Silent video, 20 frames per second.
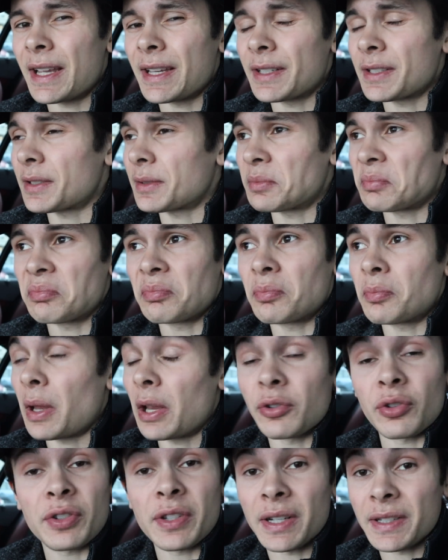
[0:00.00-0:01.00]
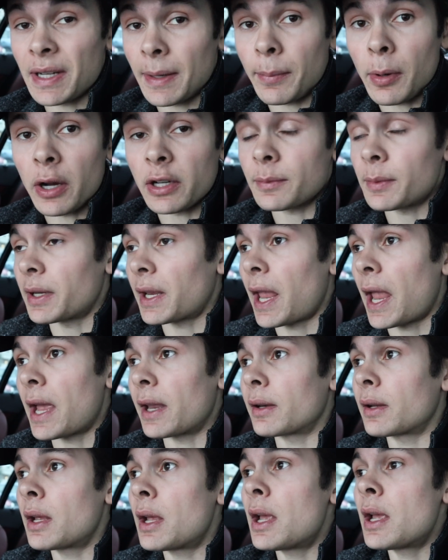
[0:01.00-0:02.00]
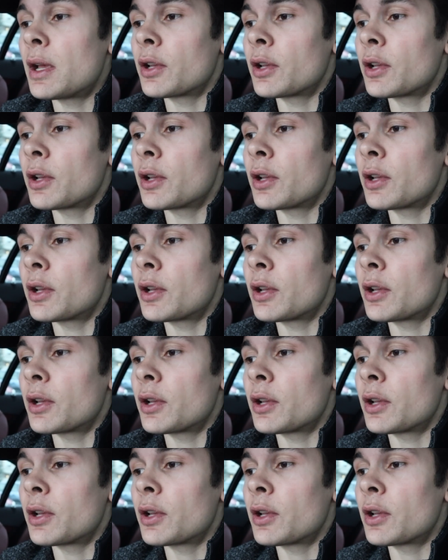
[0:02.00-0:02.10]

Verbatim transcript: as interesting as I possibly can.